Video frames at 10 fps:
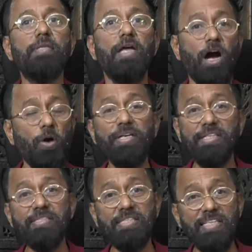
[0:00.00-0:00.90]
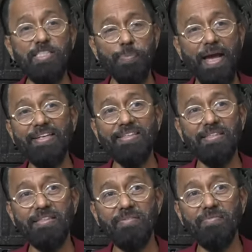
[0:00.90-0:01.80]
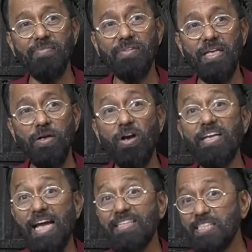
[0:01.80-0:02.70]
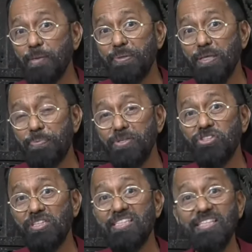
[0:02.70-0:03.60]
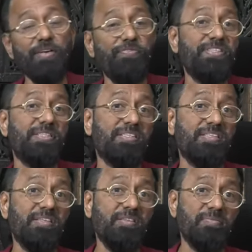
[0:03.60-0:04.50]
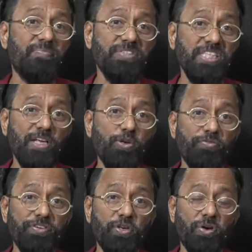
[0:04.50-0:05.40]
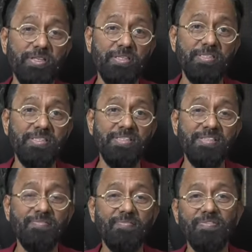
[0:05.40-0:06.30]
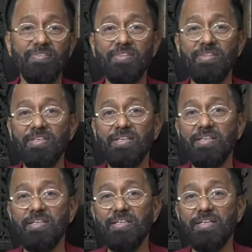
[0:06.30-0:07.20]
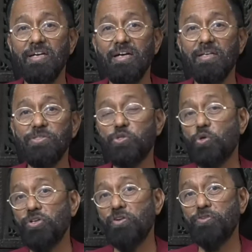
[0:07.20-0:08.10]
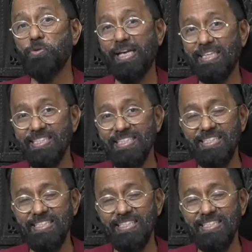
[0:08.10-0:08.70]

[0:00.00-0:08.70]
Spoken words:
How he stays back or lands up in the prison itself is a tale of heroics, a story of humanity,